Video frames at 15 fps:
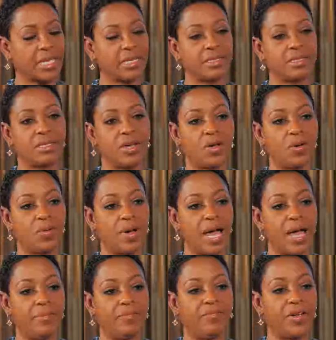So
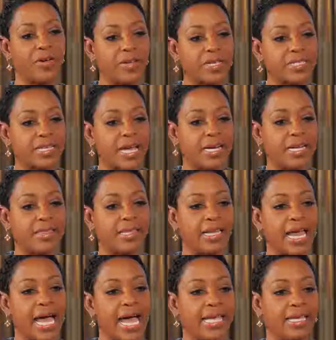I'm very excited that
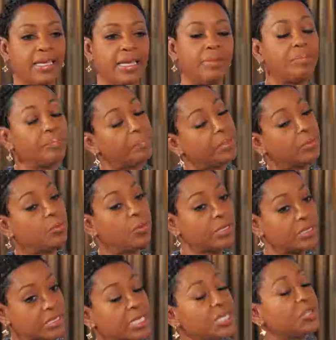but
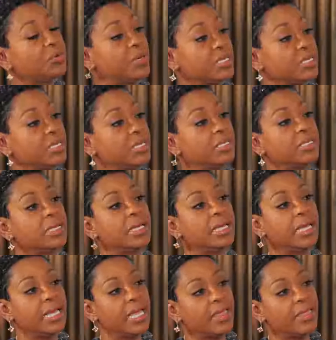what's interesting is
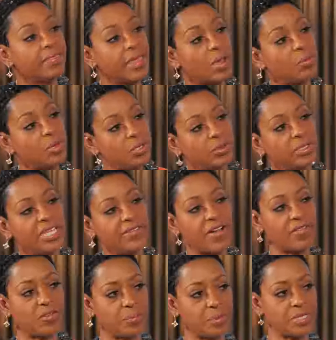that when you leave
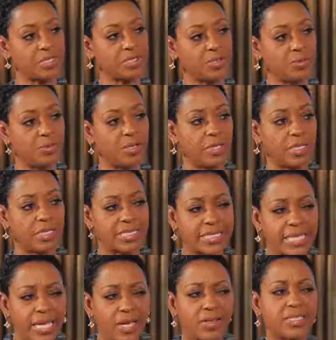Harvard Business School,
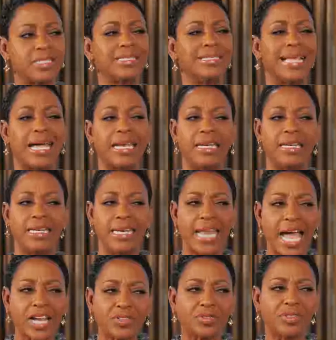sales is not
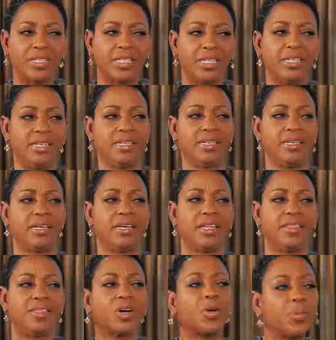naturally
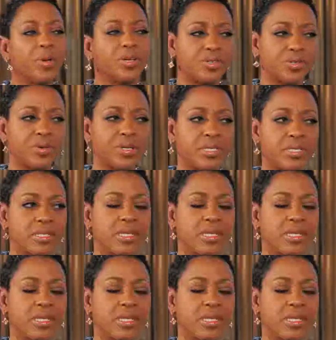the career choice.